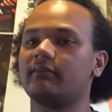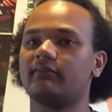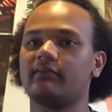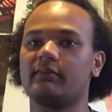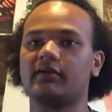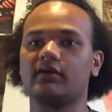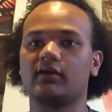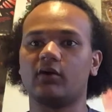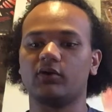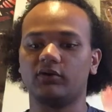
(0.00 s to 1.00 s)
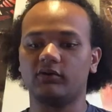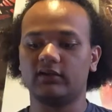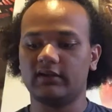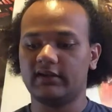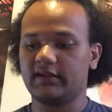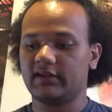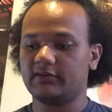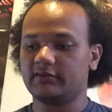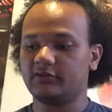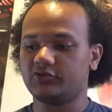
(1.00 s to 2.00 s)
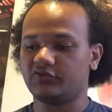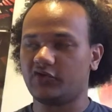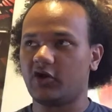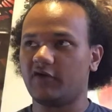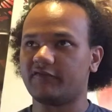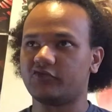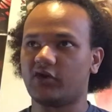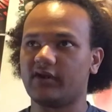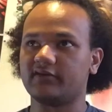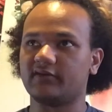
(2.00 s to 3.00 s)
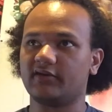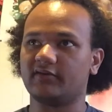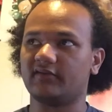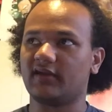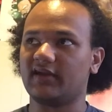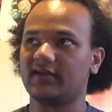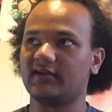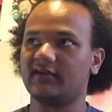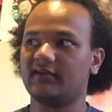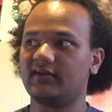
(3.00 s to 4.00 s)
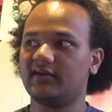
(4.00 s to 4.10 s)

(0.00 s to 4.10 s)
maybe go a little too far if you're trying to understand